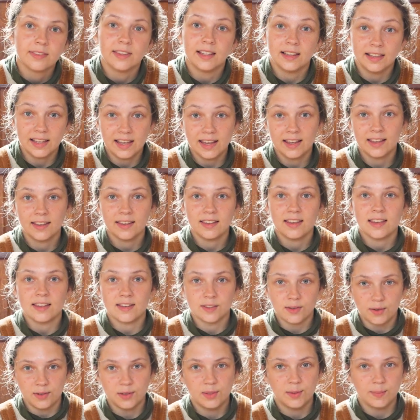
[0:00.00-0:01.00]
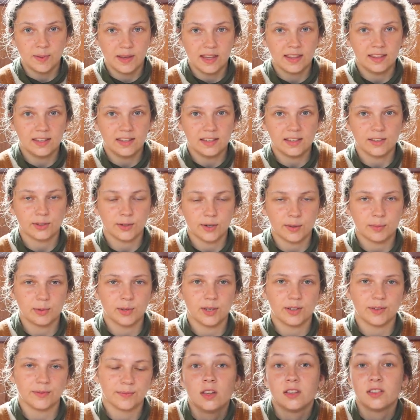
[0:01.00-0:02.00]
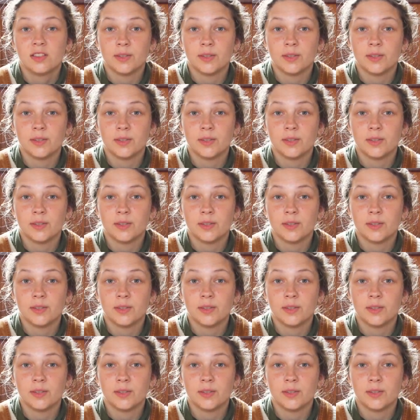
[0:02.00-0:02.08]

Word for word: The link is going to be in the description.